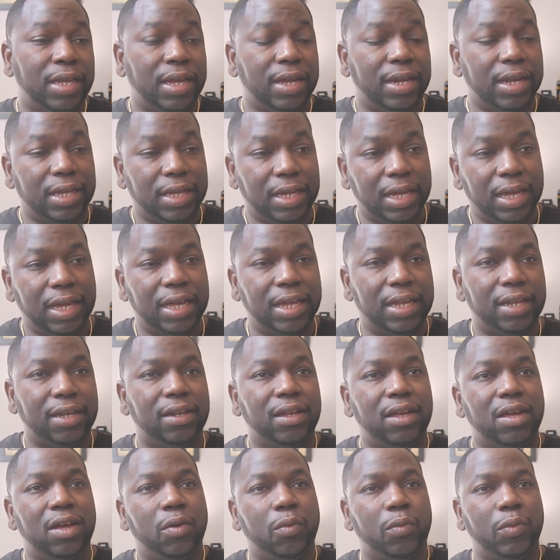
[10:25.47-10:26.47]
And
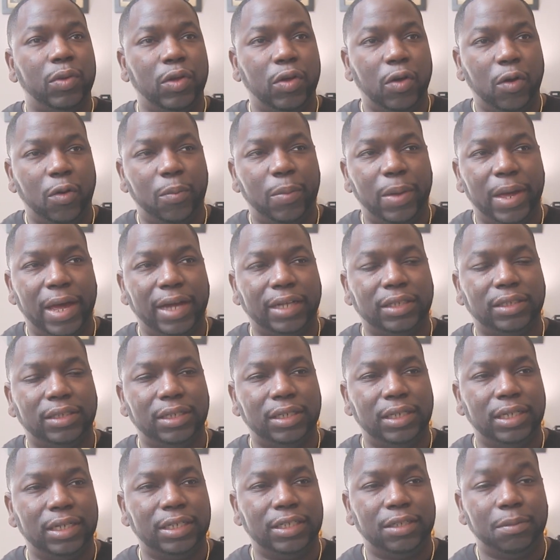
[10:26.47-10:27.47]
again, we go back
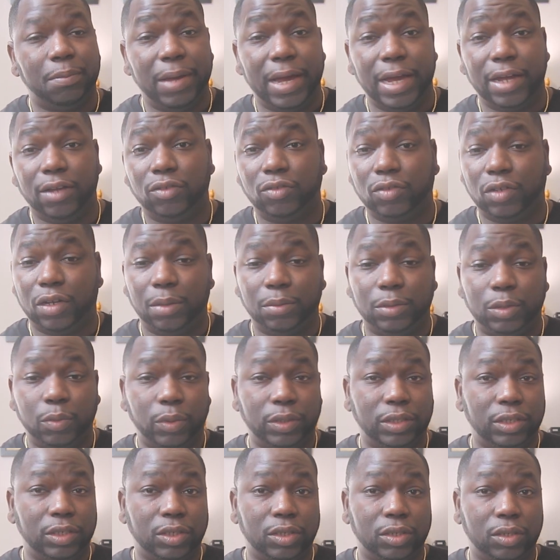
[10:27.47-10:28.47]
to these manuscripts,
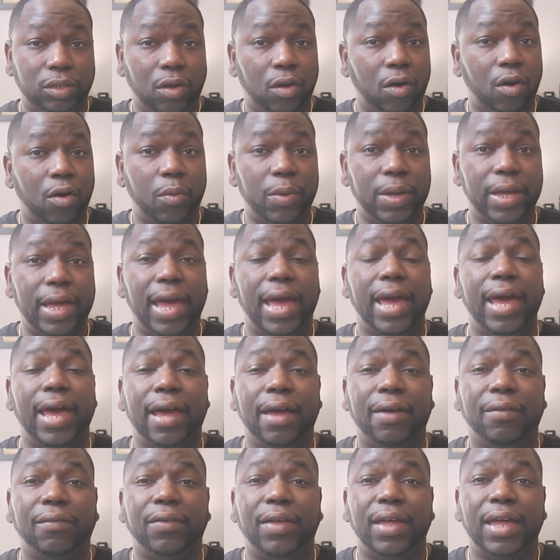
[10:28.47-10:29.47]
which is all we
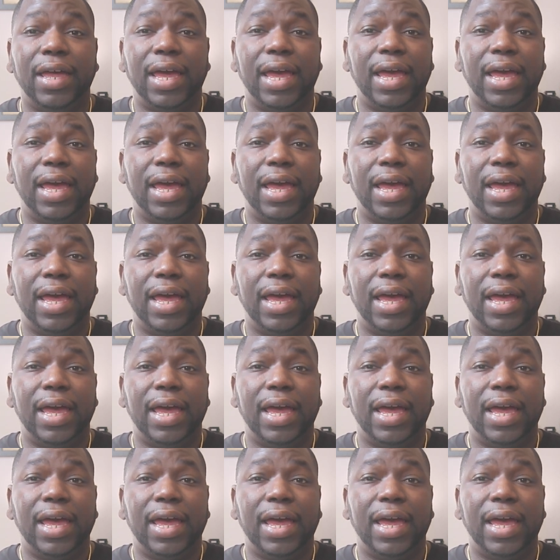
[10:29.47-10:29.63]
have.